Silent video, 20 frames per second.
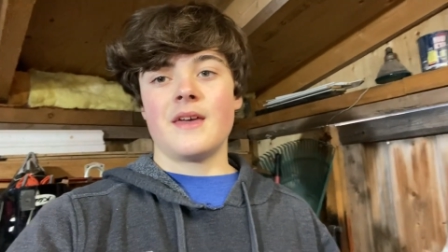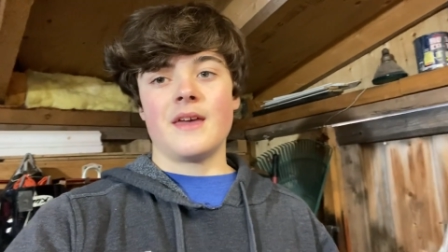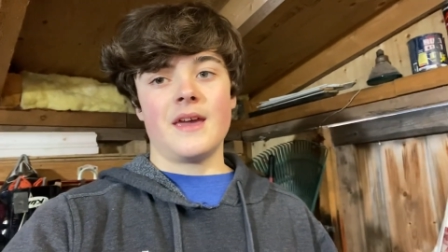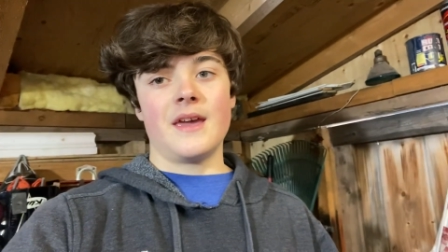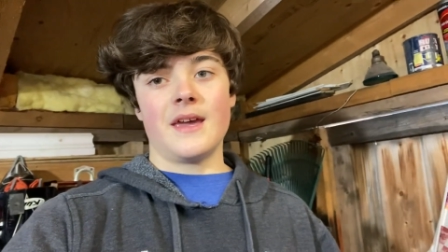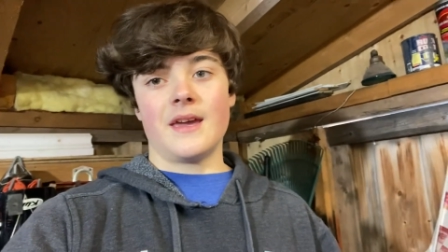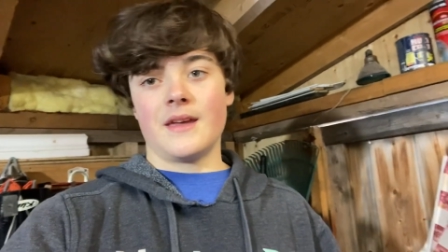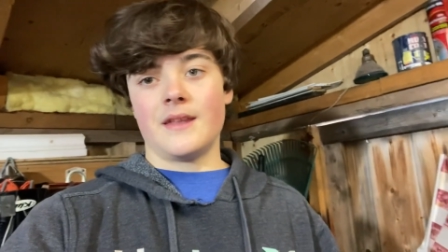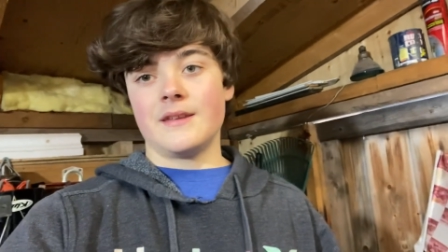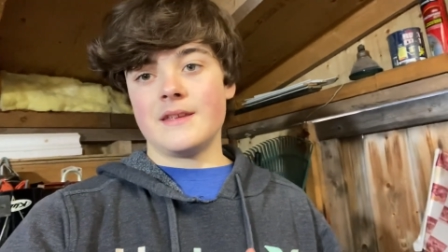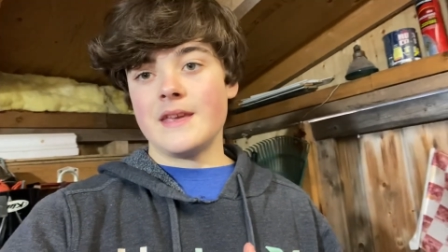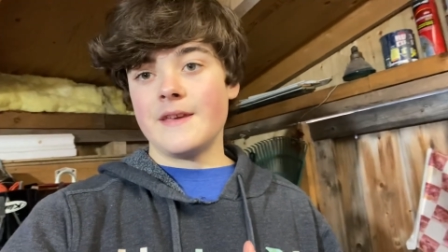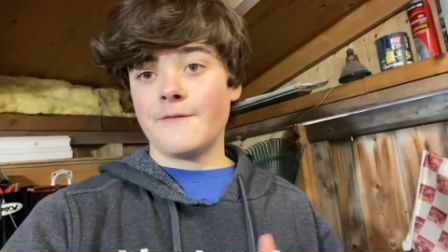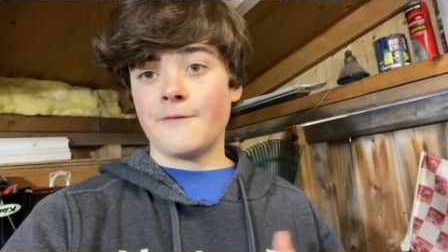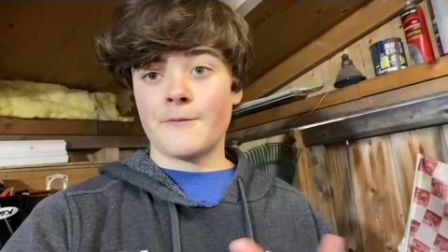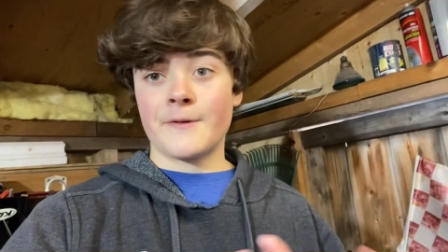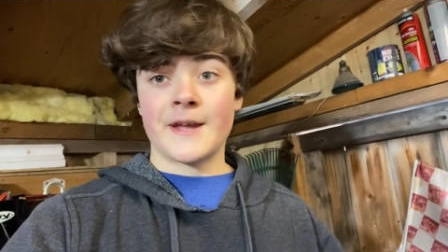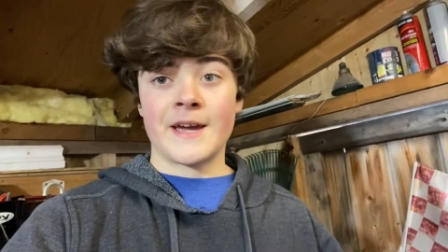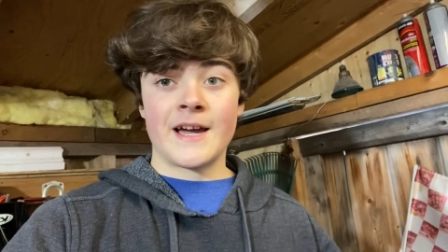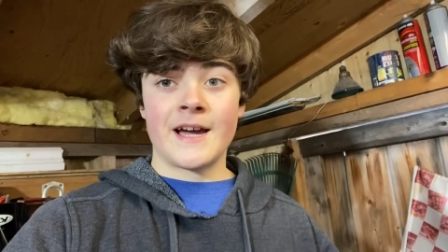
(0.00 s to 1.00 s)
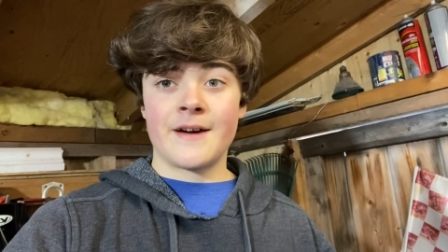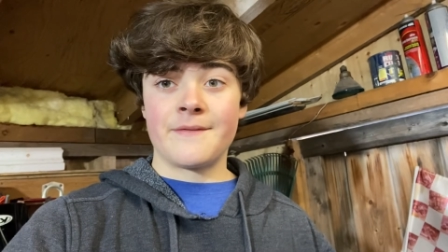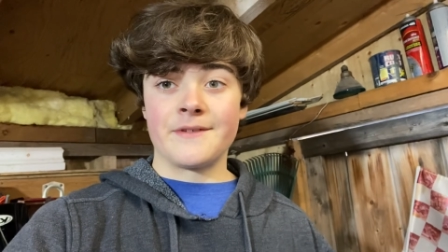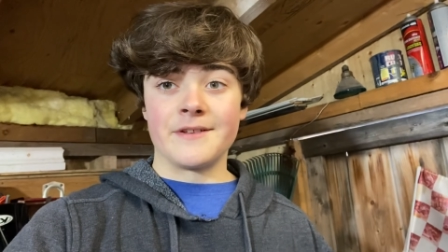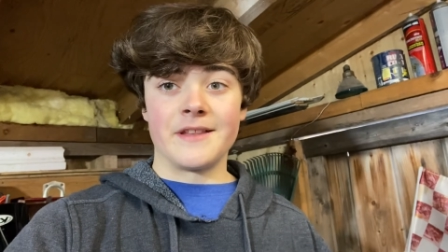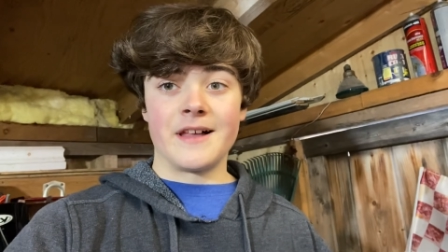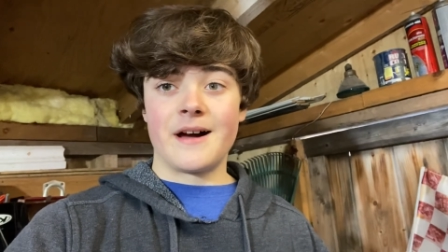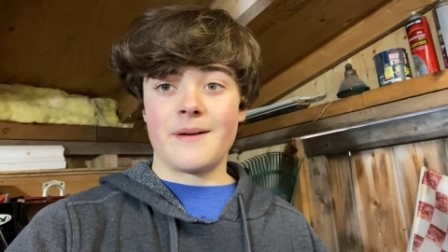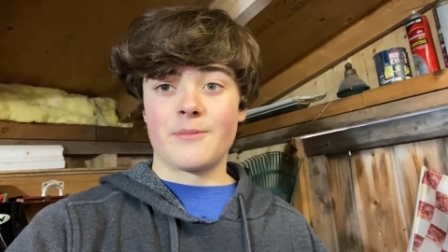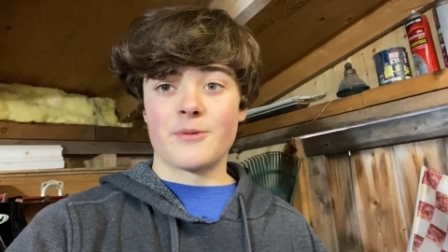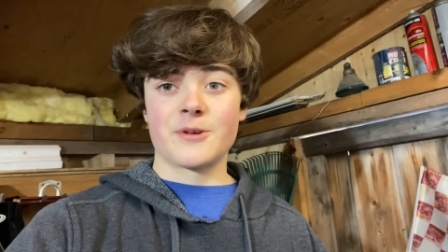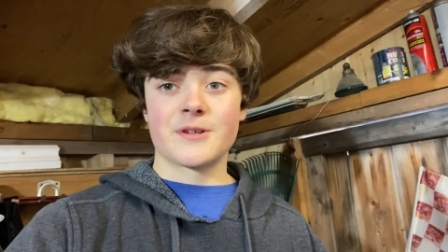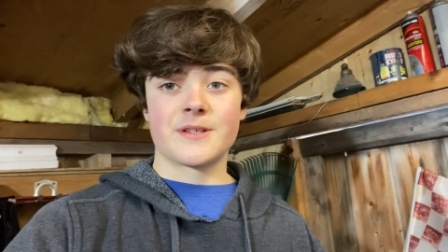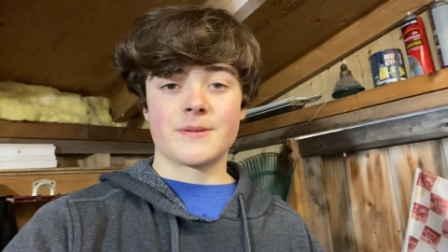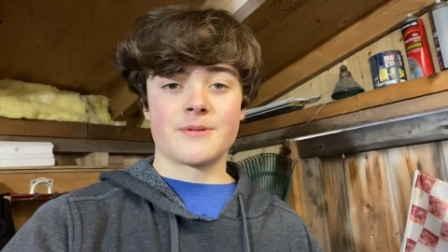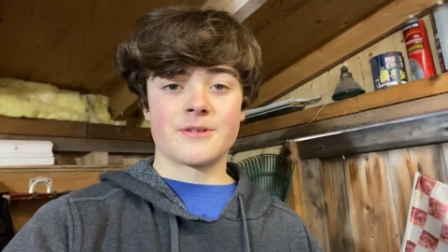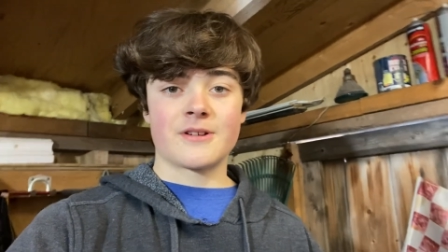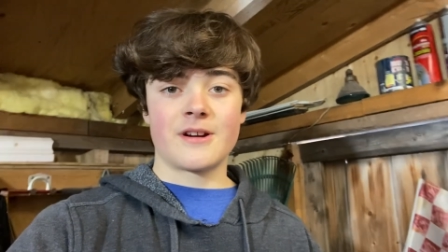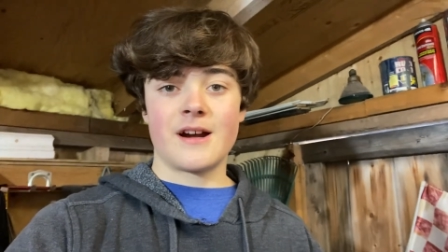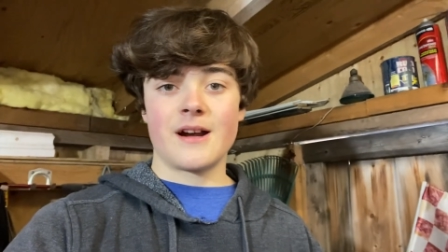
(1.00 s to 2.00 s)
and even when I have a lot more
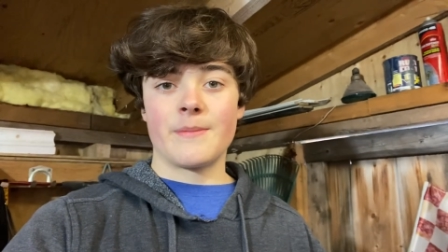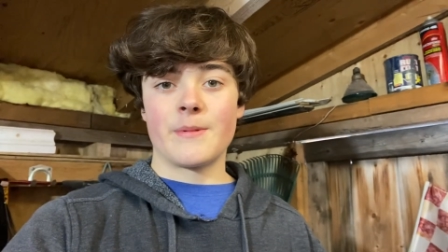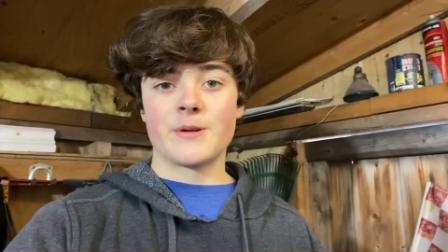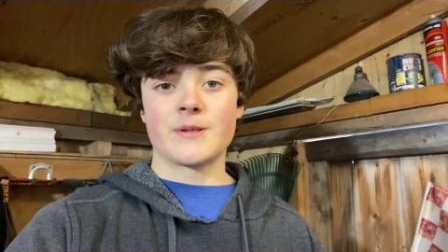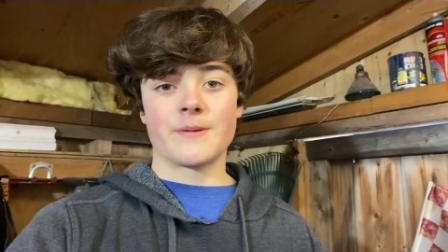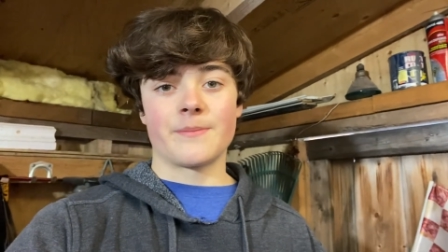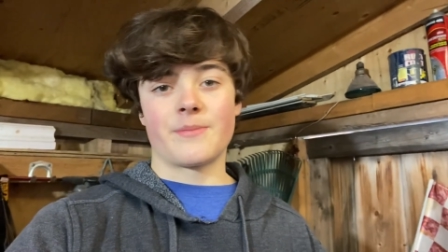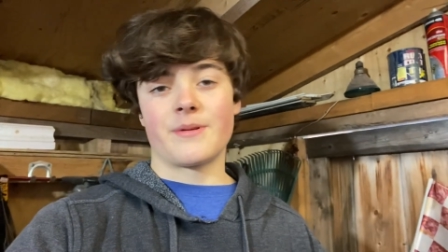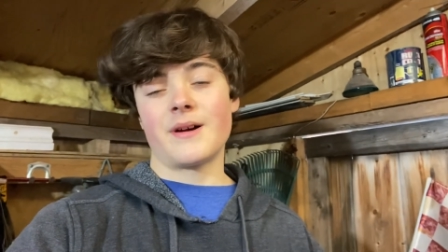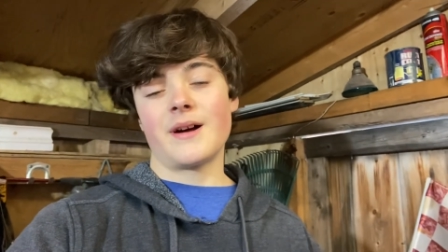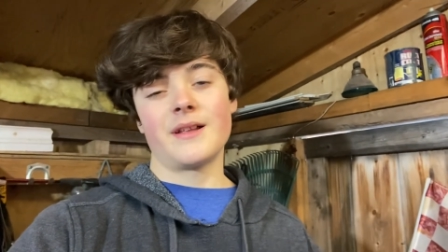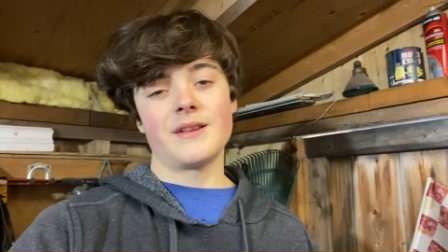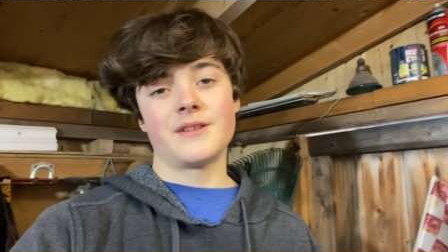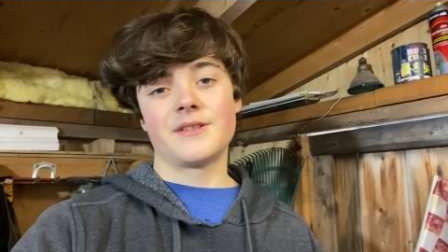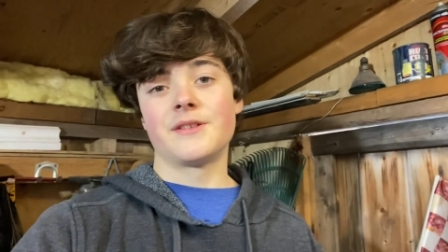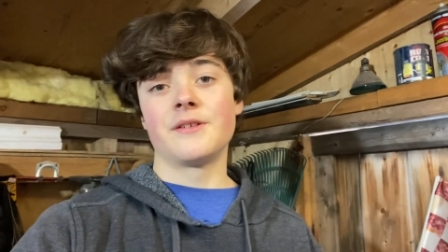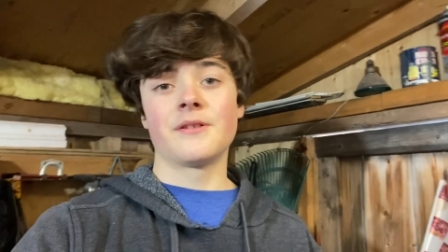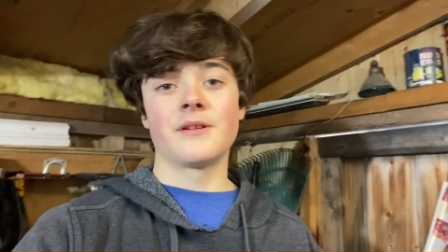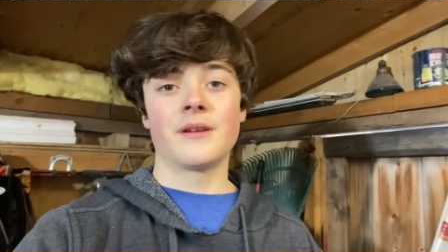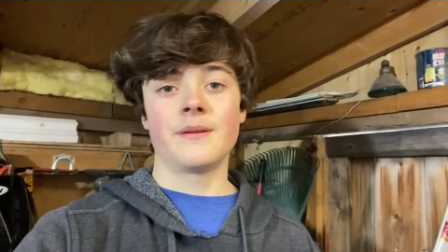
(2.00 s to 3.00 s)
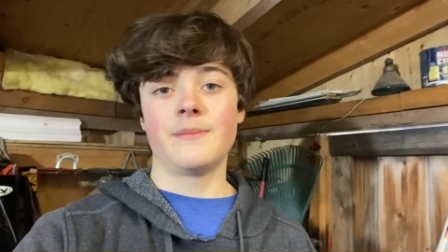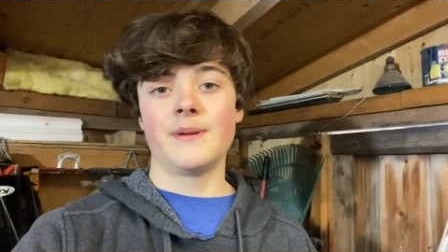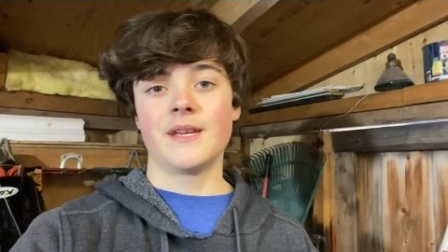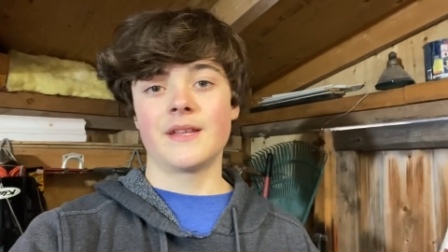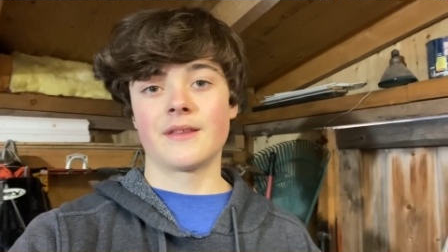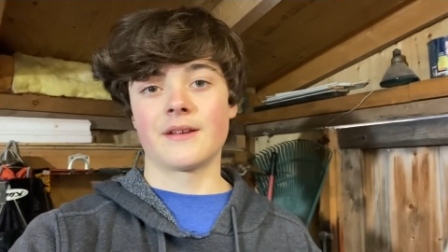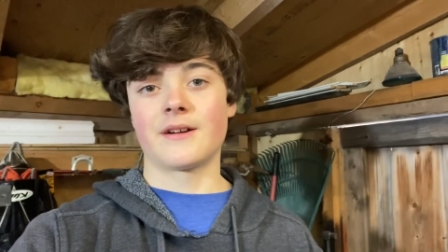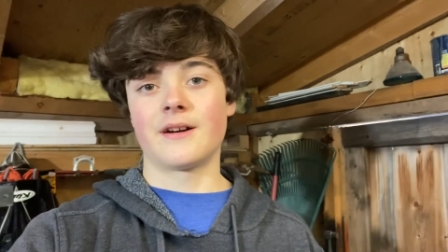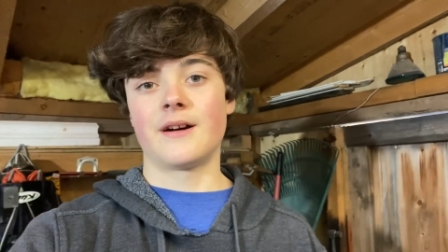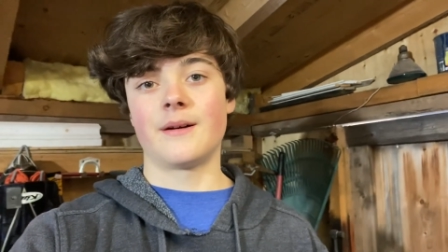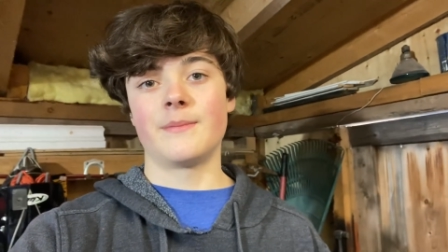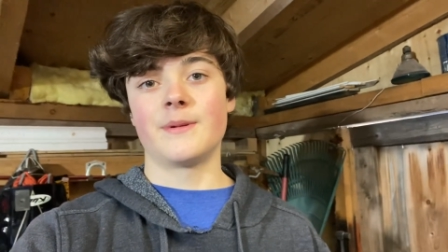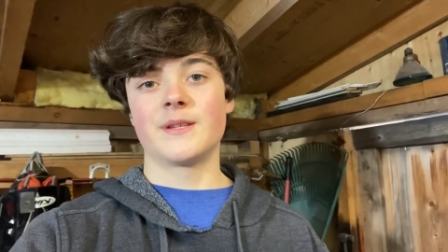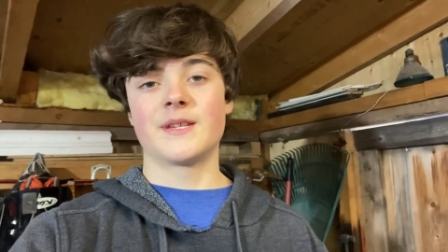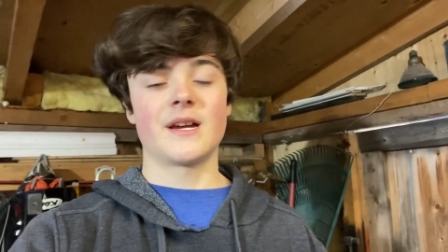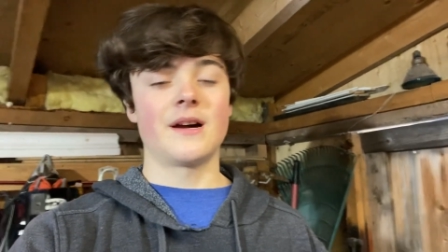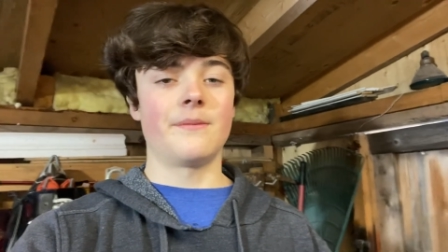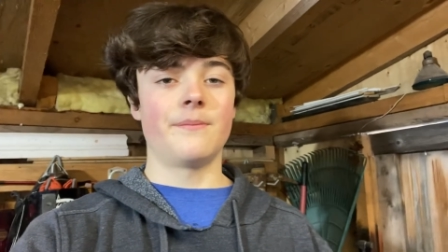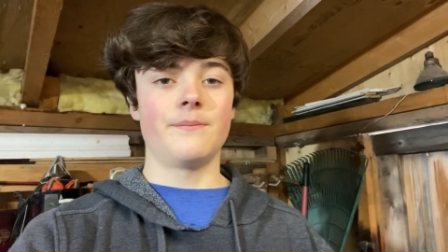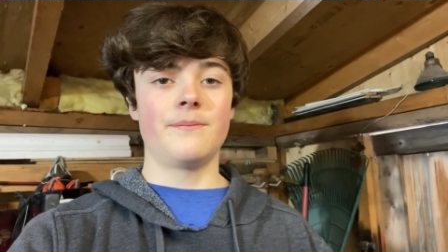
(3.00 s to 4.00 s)
subscribers, I'm probably still going to be in the comments
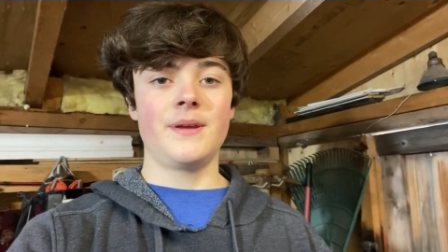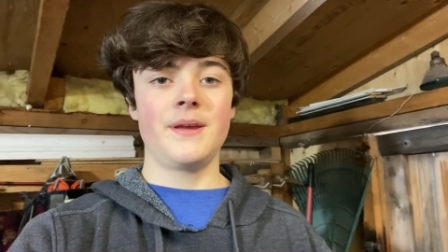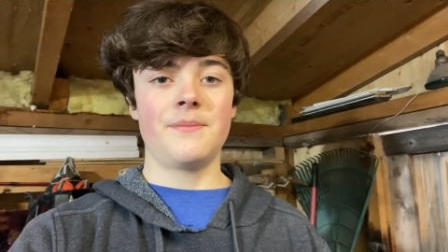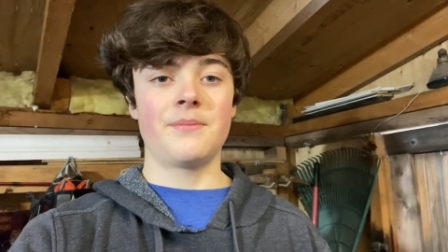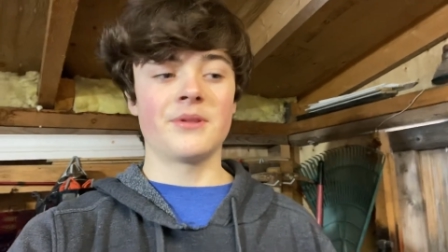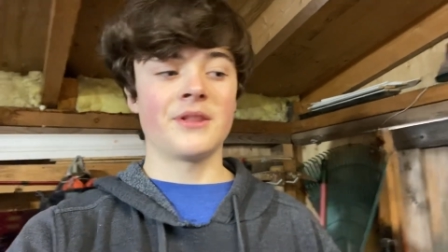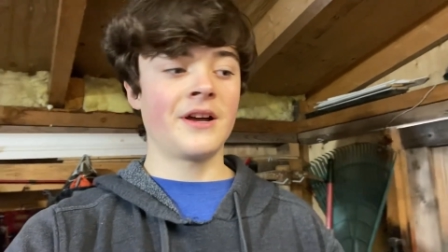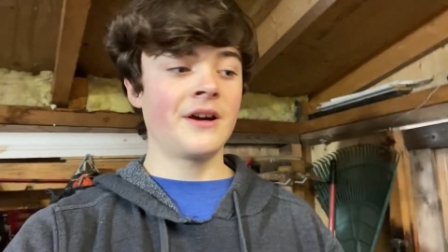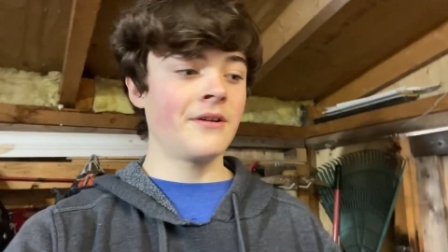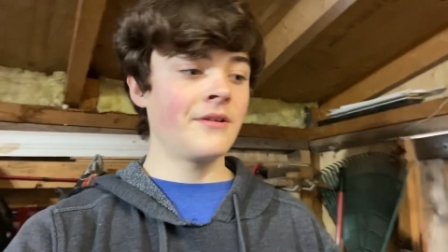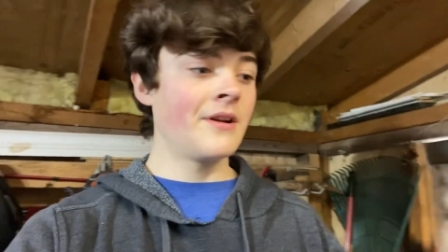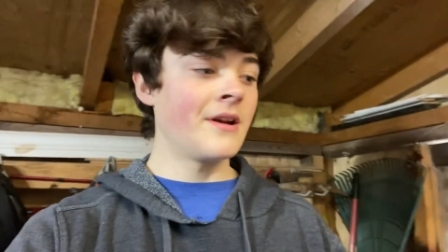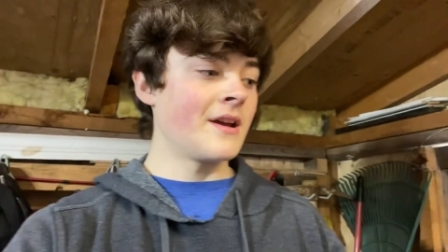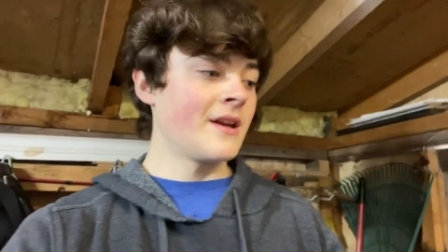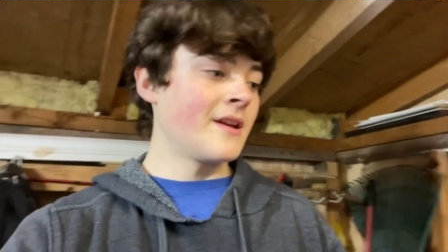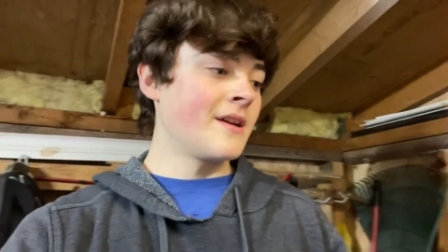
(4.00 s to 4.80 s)
helping people out